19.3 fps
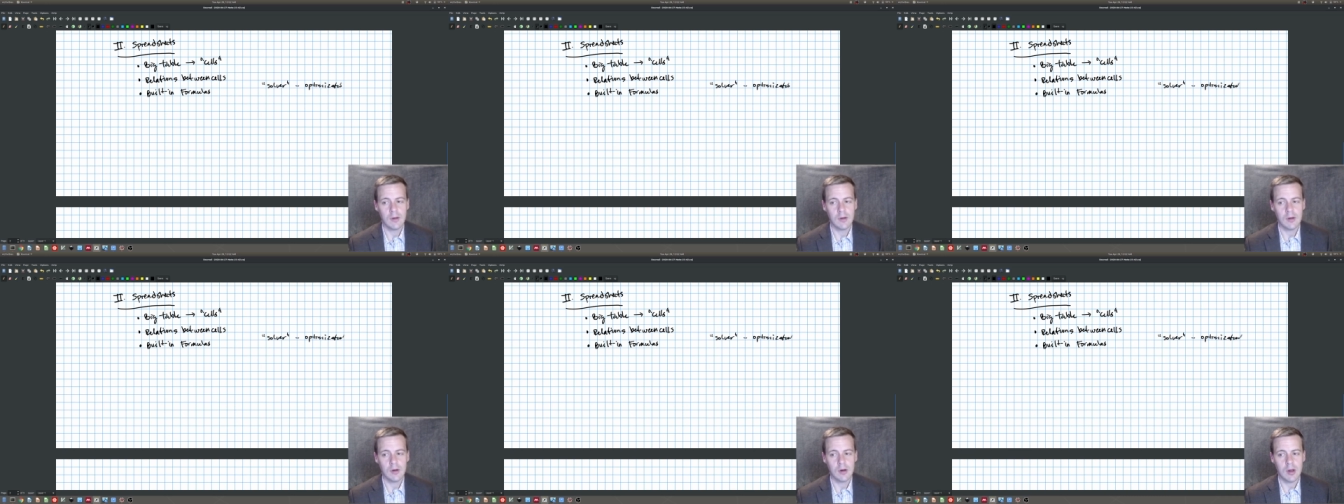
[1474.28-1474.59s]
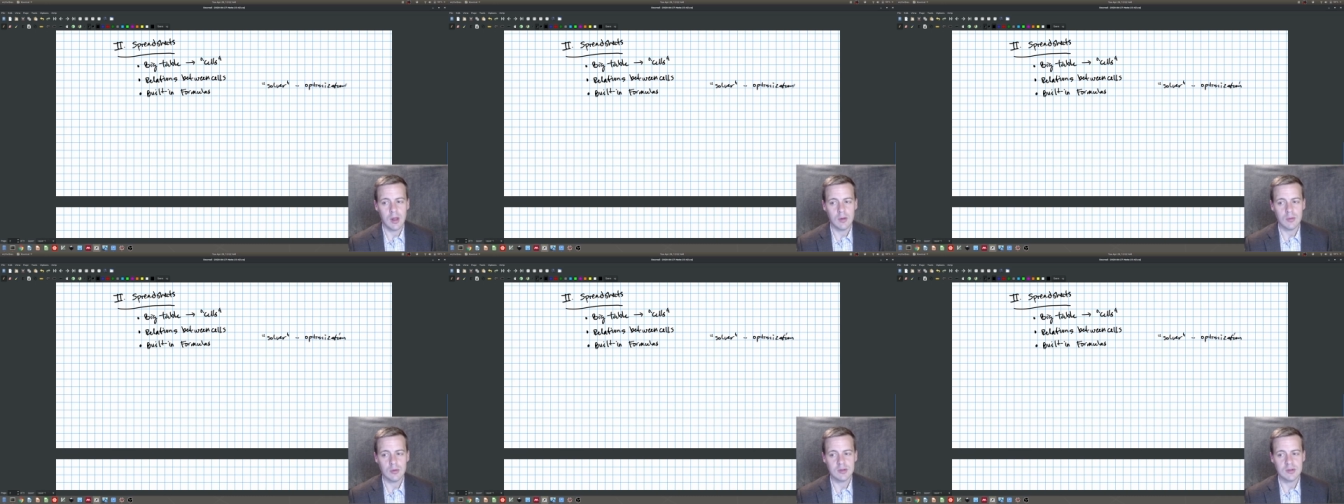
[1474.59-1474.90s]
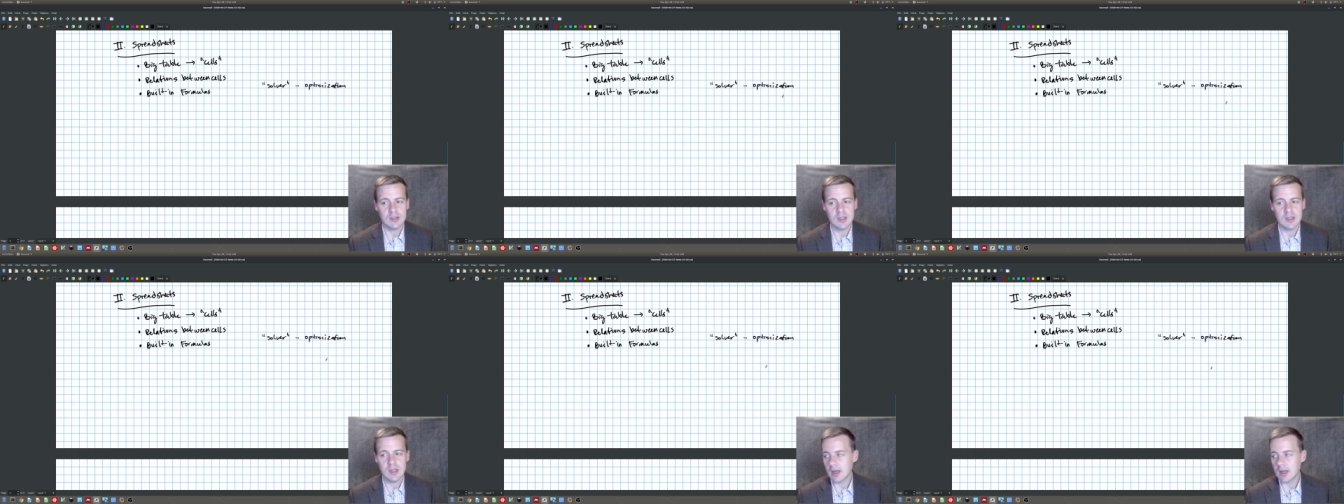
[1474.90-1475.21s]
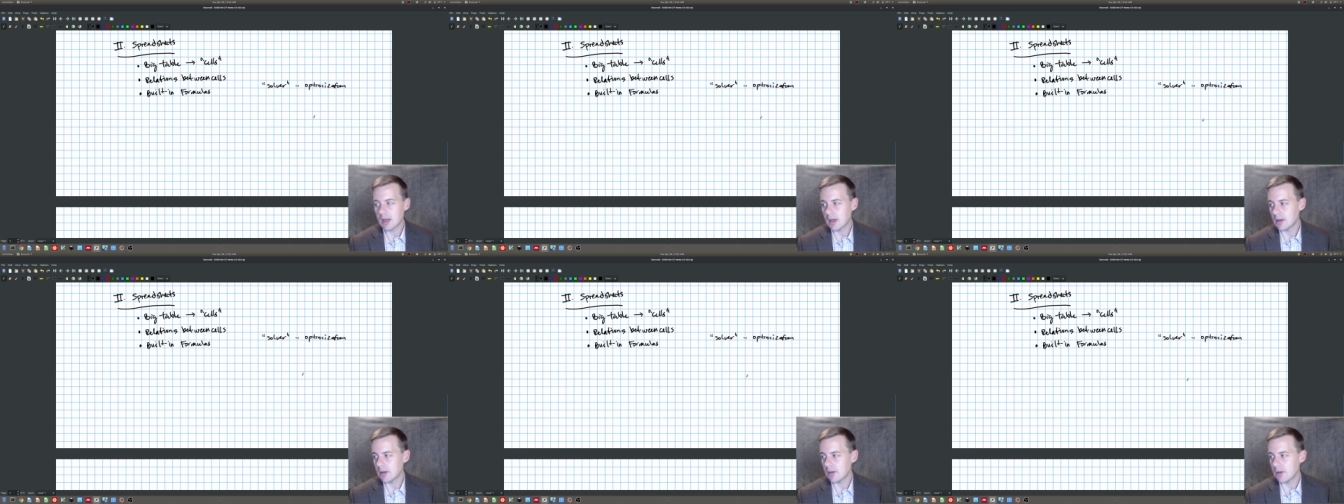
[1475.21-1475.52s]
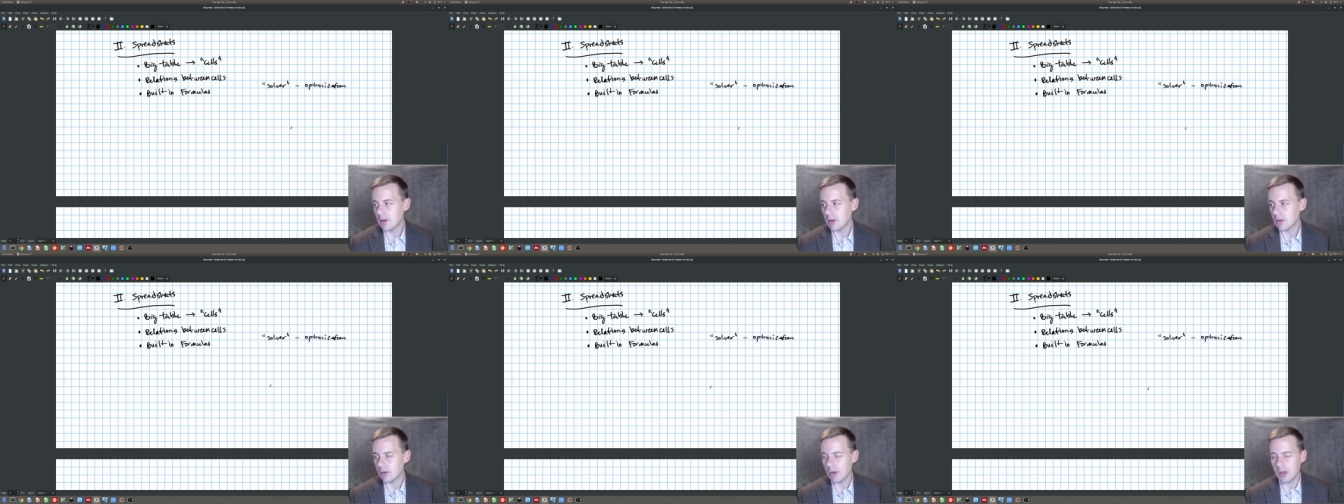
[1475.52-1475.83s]
Okay, we'll see that kind of
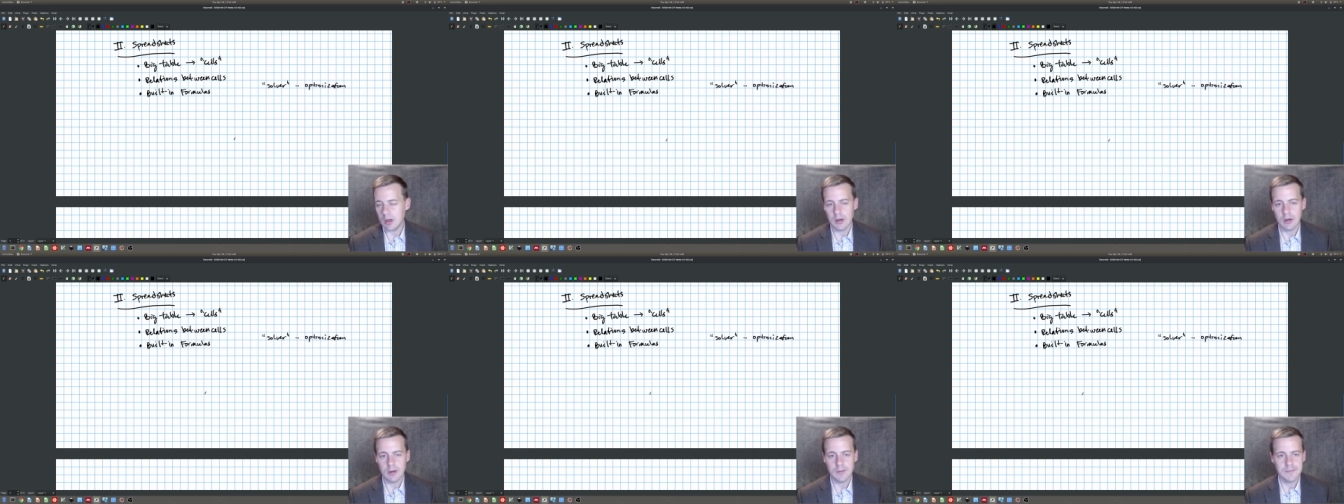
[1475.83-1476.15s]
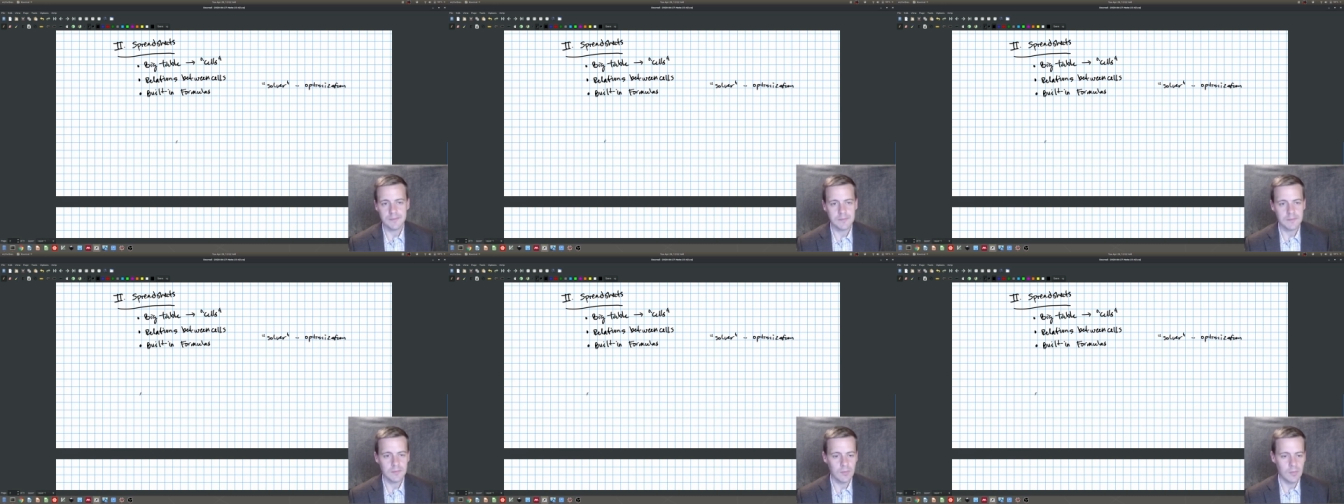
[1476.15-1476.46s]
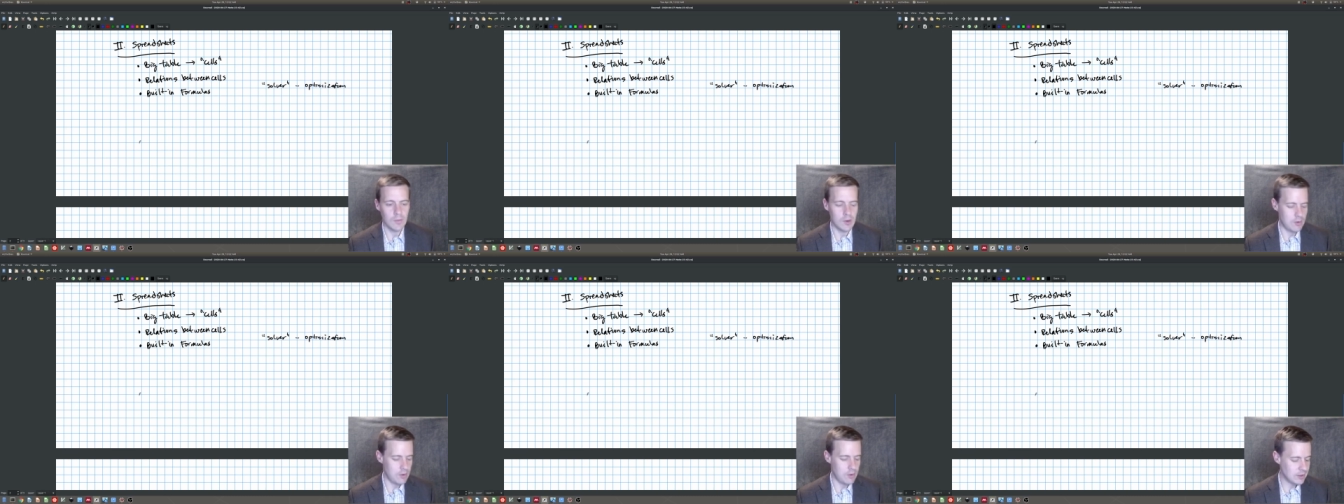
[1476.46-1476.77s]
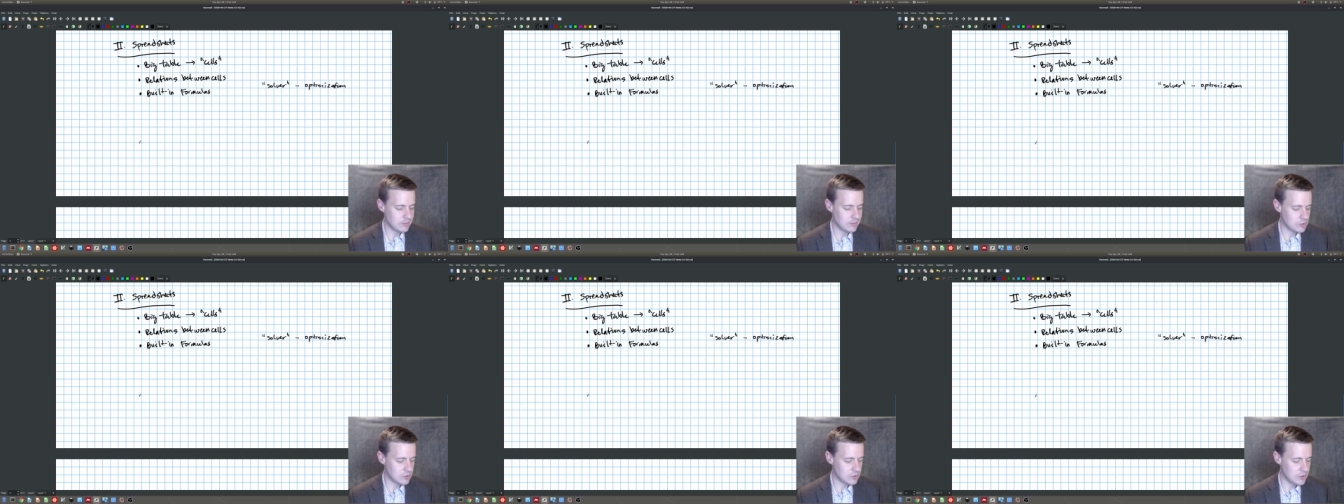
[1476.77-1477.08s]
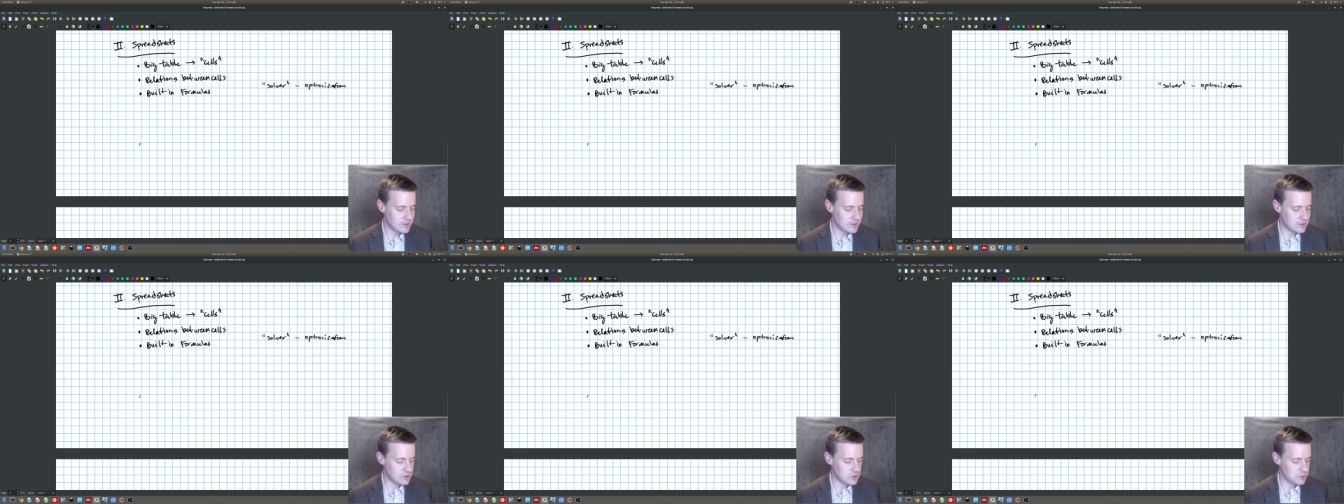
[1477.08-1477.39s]
thing later. All right, so
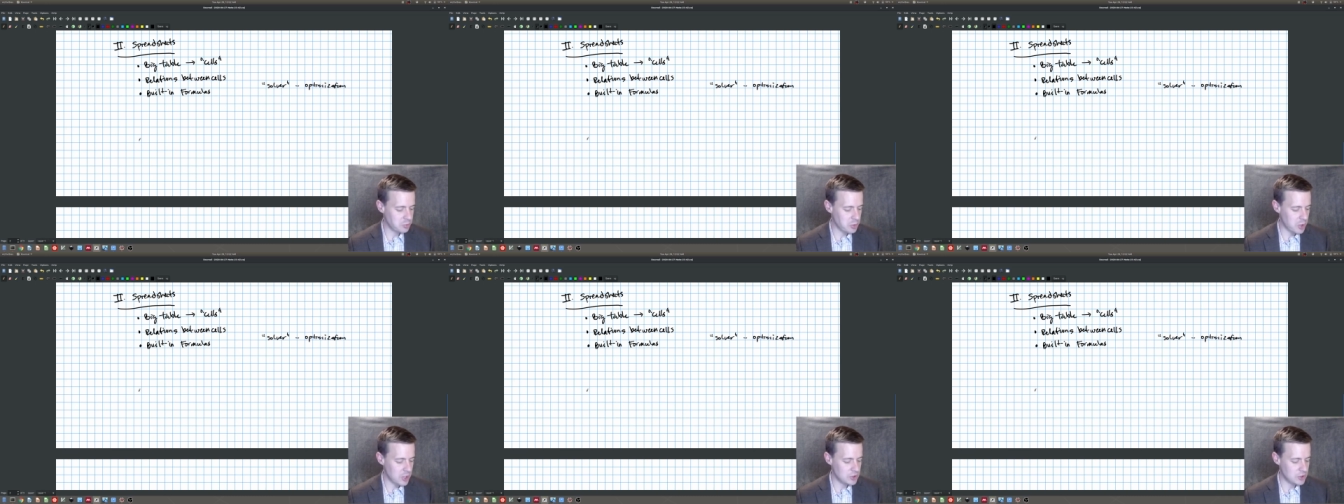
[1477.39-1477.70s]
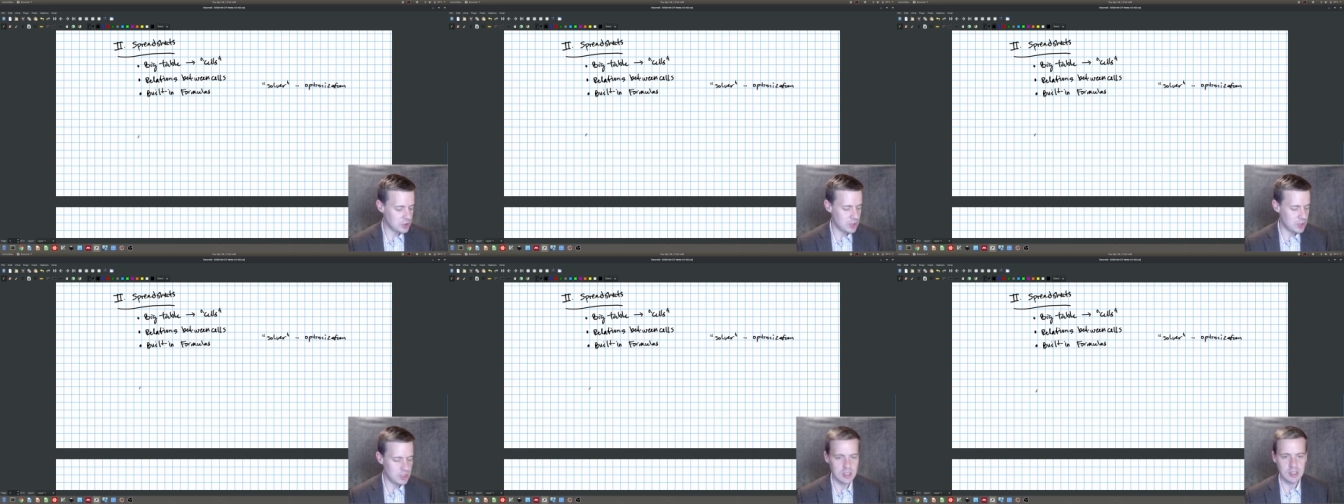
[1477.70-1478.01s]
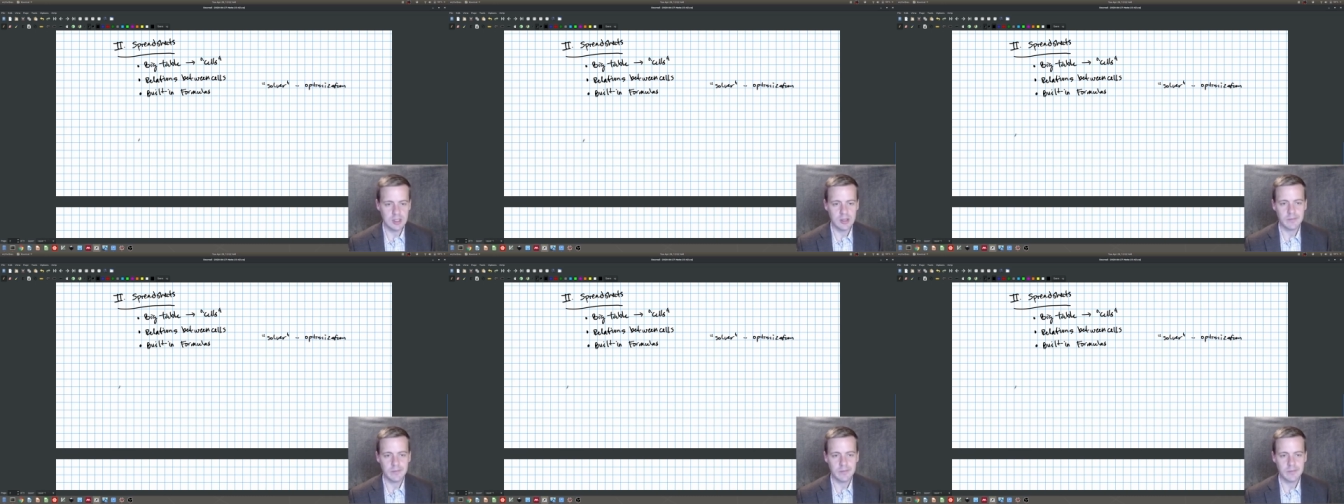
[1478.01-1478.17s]
that's a spreadsheet.